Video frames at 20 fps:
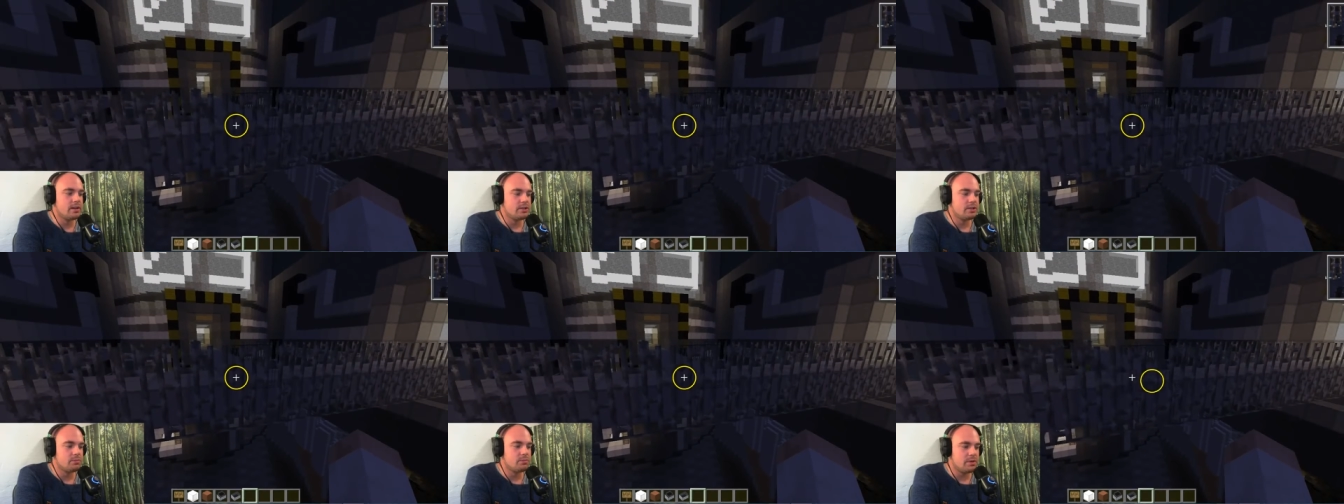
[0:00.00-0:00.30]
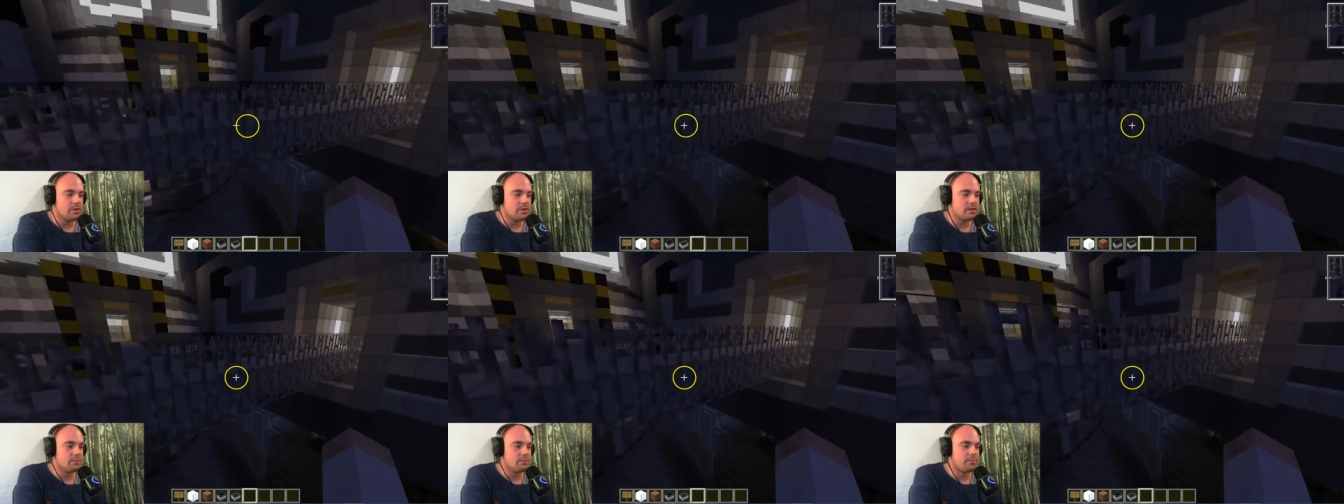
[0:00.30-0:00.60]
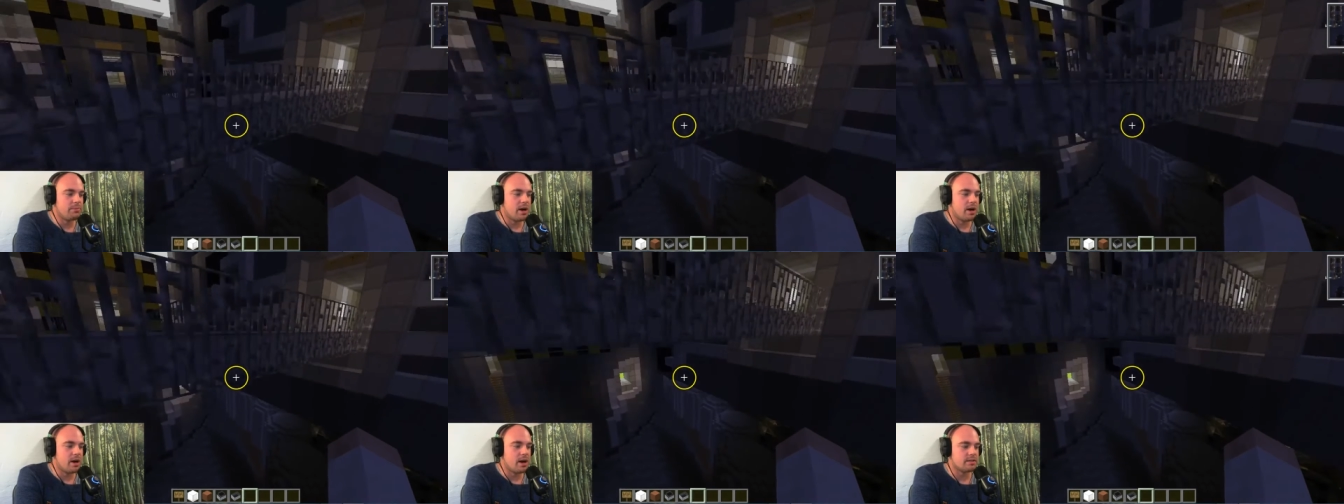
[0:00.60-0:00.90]
you meet the
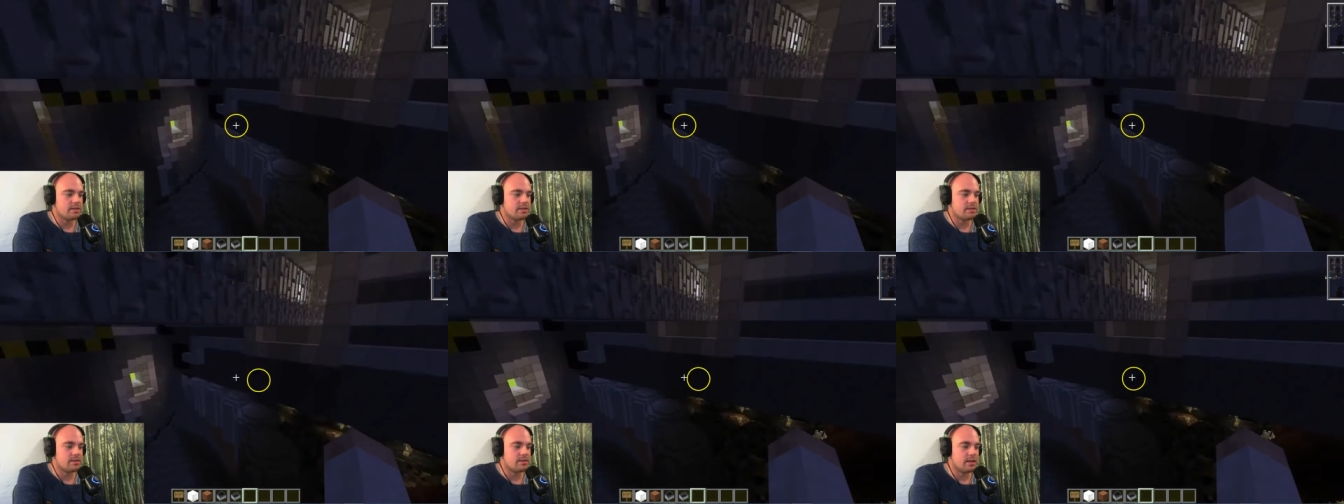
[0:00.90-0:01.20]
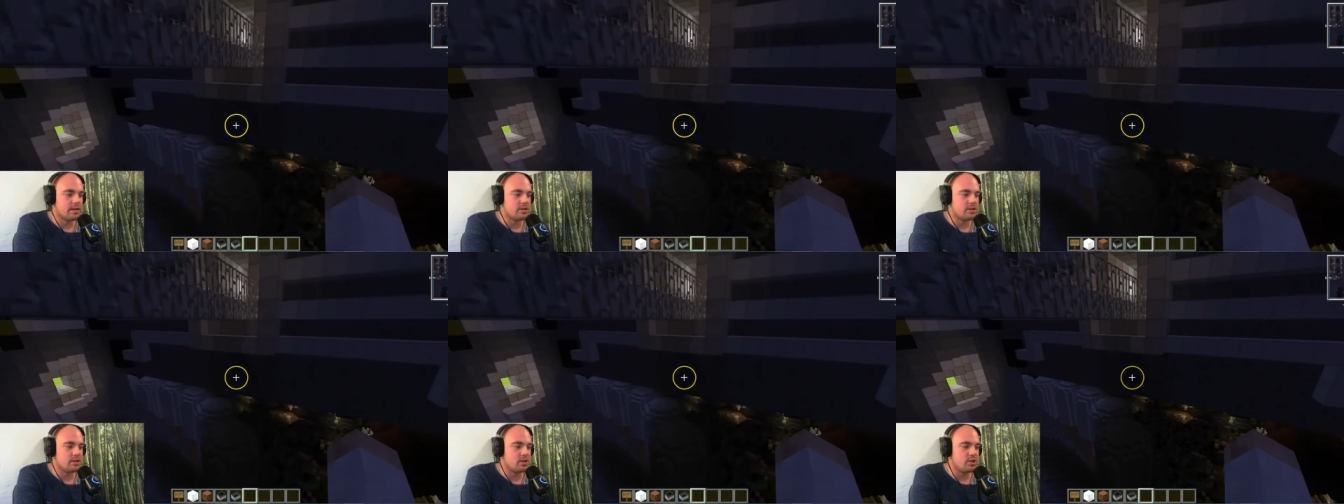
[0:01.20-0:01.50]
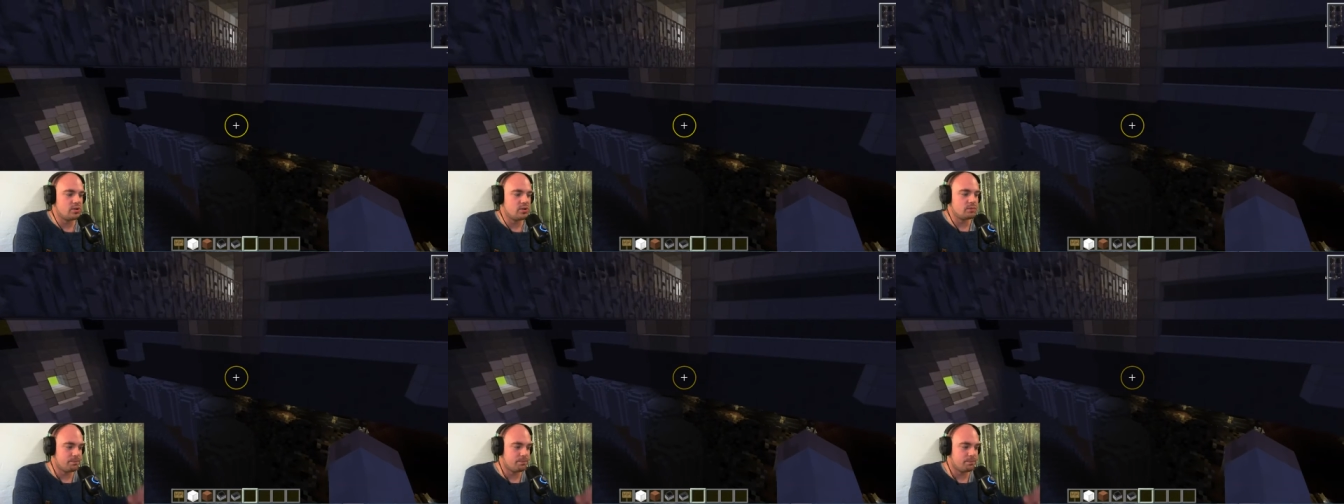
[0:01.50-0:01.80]
boss, and then
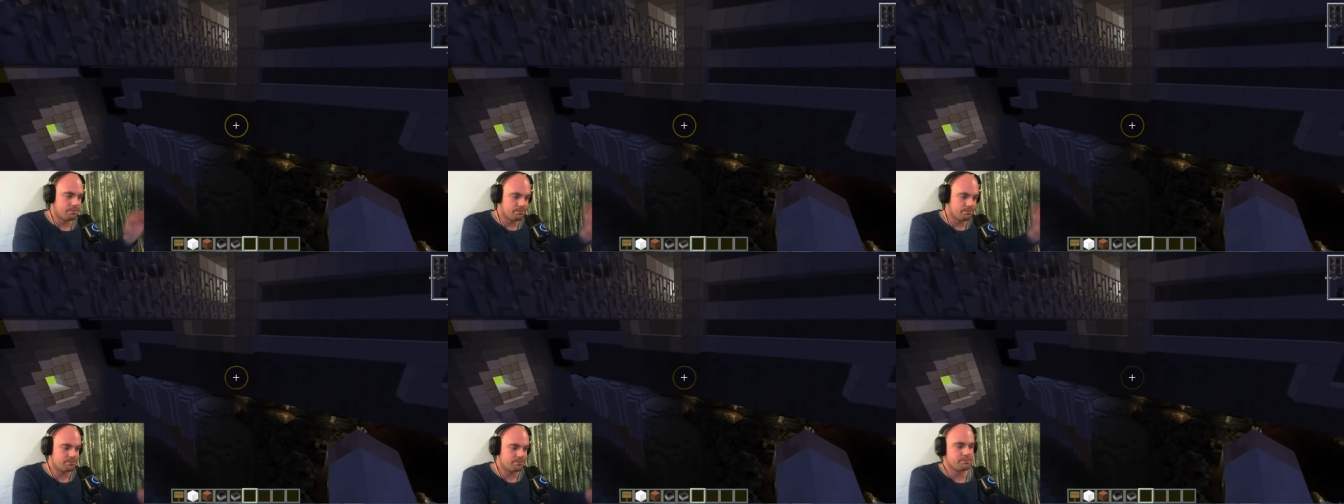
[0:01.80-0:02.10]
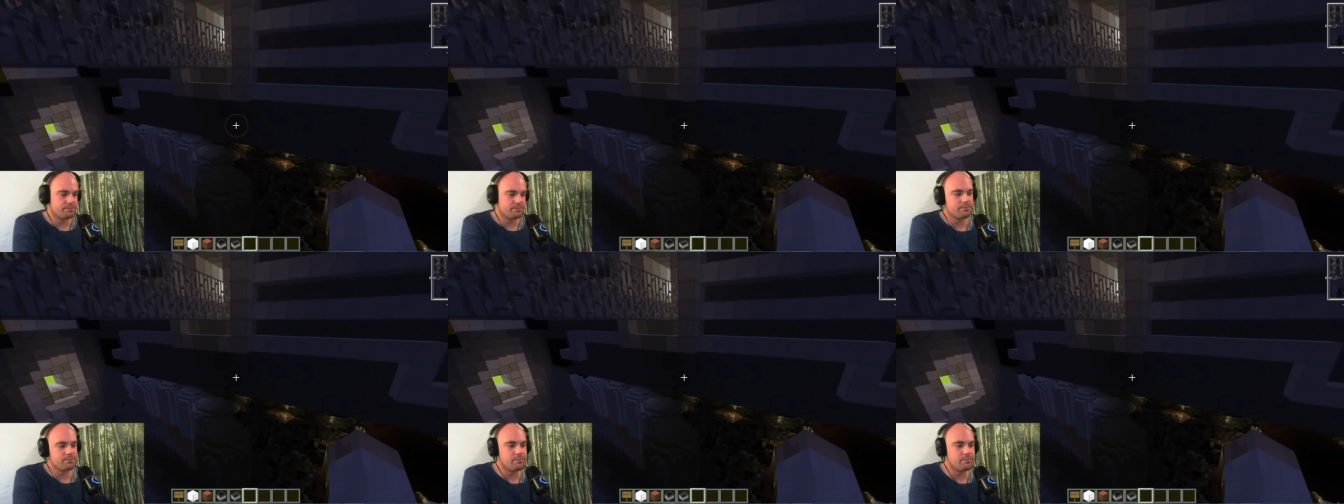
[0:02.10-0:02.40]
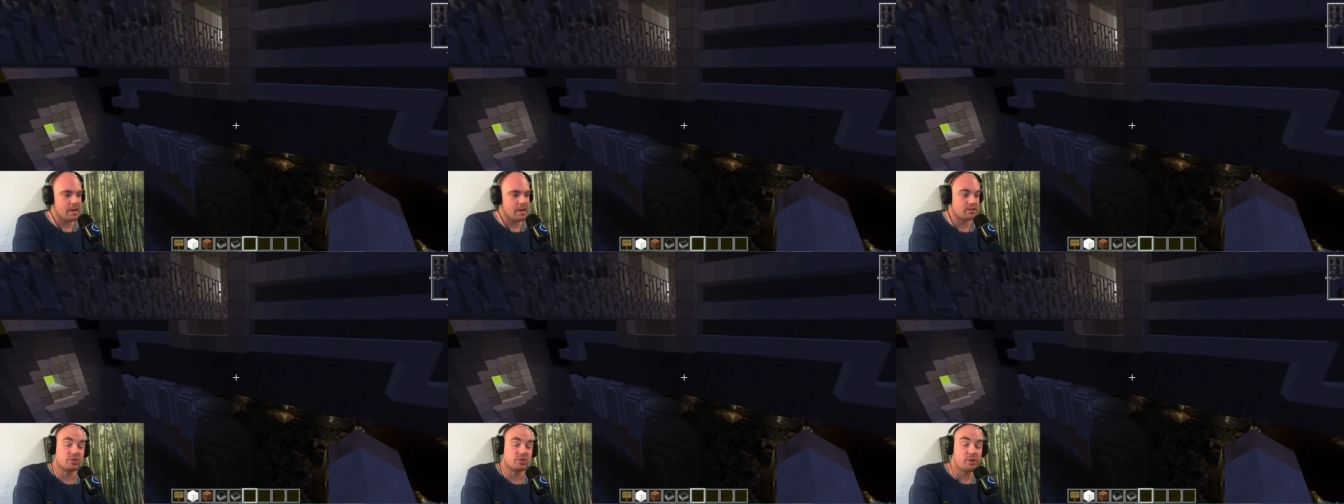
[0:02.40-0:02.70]
you
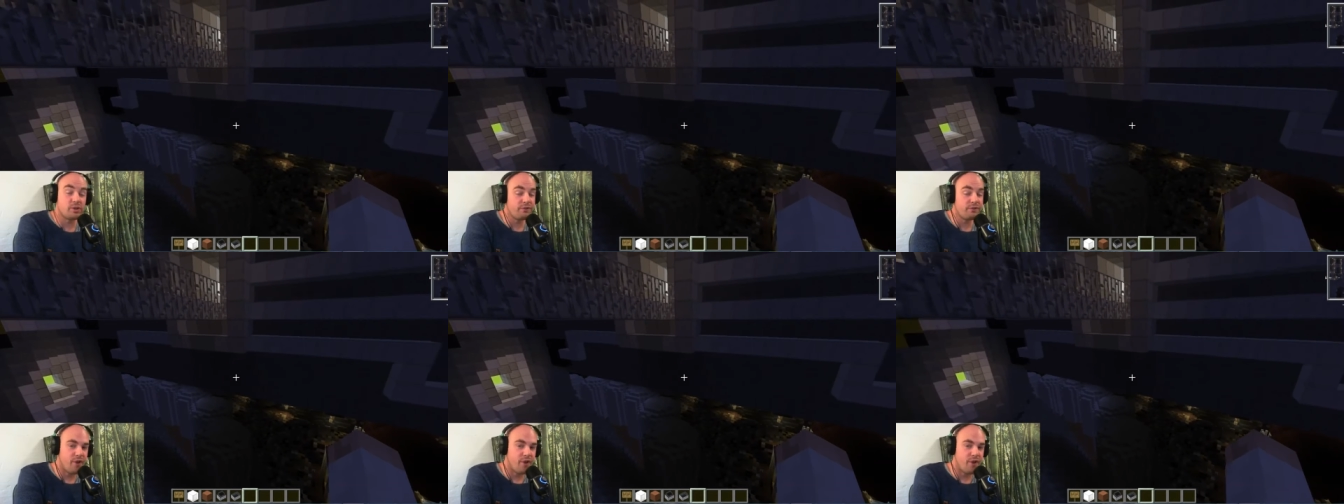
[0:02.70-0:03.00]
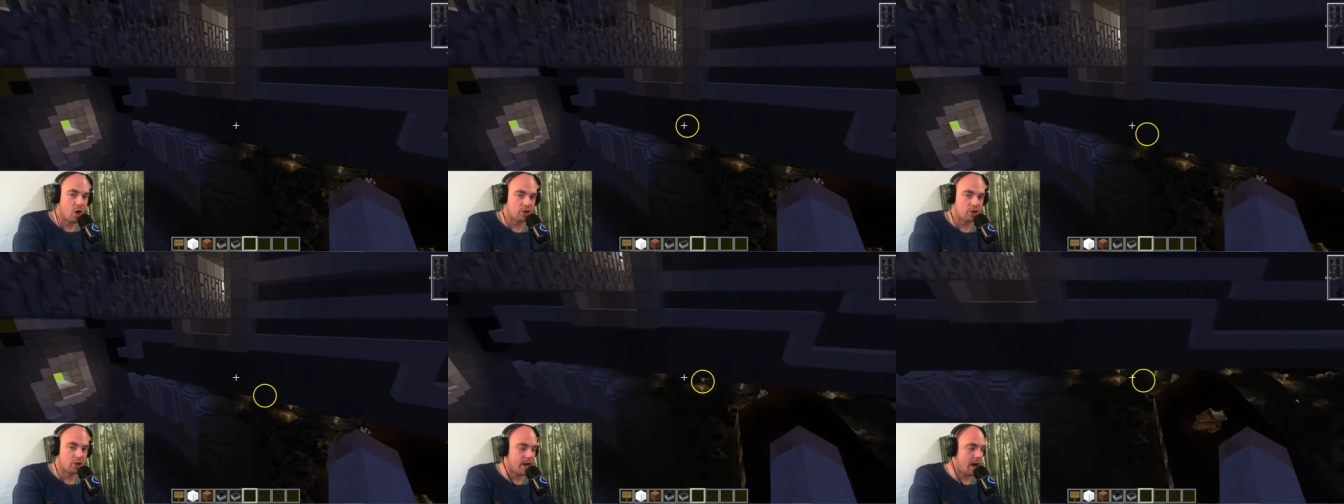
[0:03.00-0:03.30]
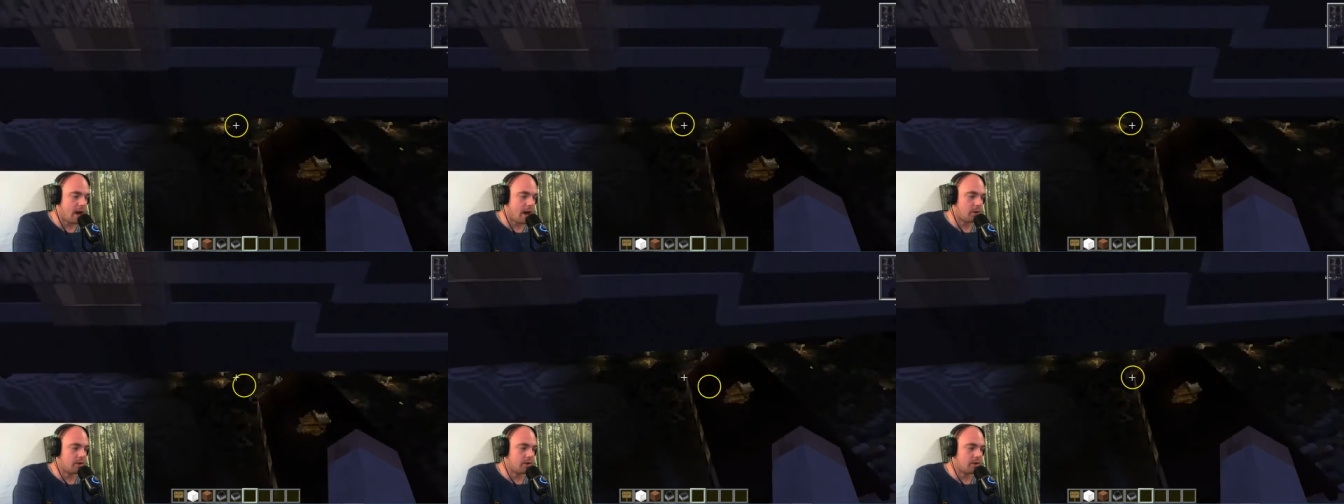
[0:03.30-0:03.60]
basically fall
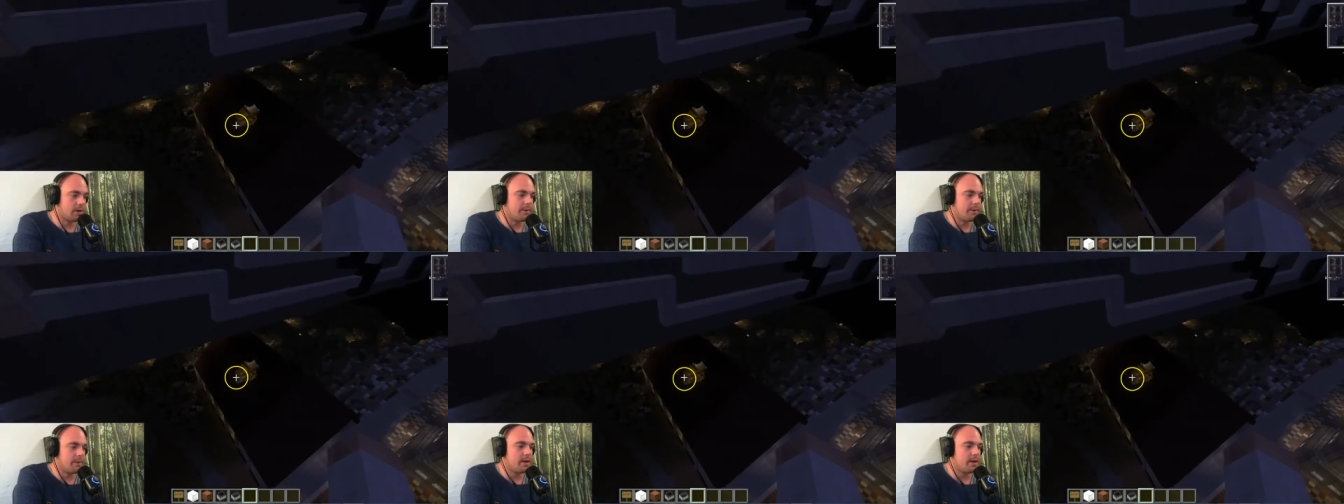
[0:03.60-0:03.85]
down.